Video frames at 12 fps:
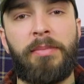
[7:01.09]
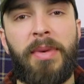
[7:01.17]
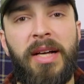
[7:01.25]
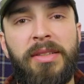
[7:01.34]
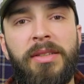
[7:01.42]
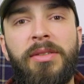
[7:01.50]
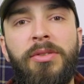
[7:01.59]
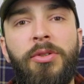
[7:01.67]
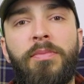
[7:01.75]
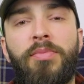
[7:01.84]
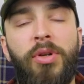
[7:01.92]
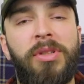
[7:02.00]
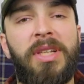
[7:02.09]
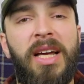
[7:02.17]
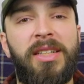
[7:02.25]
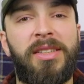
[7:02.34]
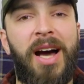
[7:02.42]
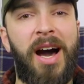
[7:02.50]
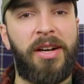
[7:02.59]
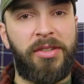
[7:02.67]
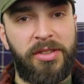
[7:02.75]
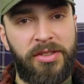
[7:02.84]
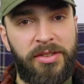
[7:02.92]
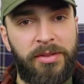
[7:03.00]
but to protect
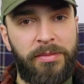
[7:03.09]
others.